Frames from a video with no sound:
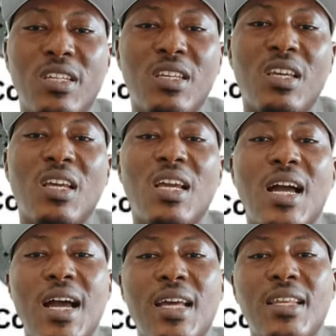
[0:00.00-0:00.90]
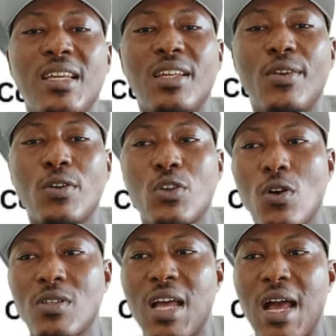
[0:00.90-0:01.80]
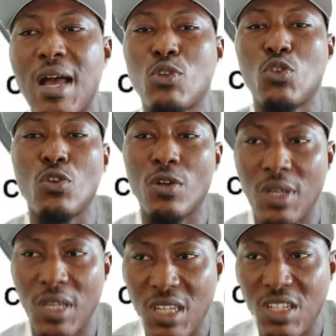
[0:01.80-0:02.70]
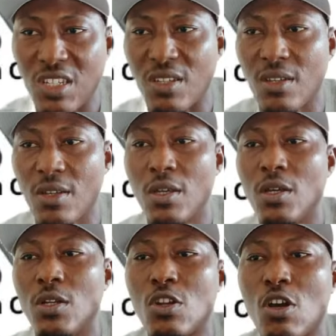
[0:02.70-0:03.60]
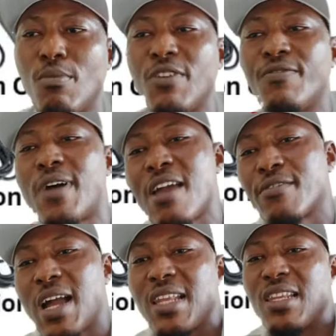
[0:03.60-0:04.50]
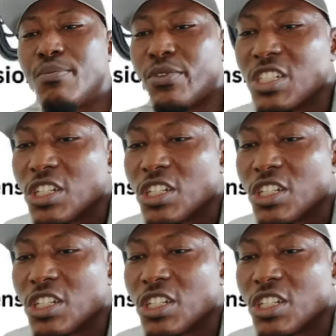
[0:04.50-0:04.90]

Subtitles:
and not cause harm to your engine. Number 5, calibration.